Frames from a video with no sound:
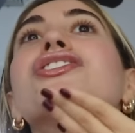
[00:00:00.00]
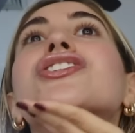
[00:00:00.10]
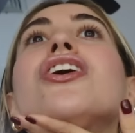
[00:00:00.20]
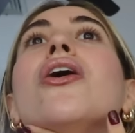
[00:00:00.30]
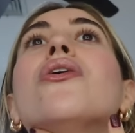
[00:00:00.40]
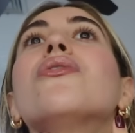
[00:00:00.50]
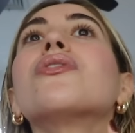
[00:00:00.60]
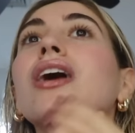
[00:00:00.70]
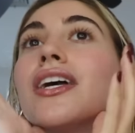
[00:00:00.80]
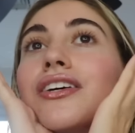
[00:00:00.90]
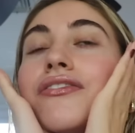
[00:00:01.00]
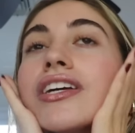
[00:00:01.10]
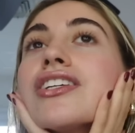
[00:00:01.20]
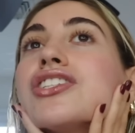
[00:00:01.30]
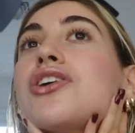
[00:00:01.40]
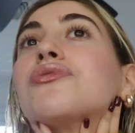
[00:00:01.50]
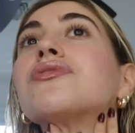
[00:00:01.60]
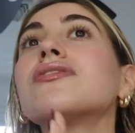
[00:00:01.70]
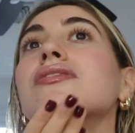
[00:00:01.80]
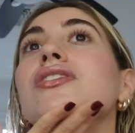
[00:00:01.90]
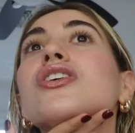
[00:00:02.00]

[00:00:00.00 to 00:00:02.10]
show kind of like shows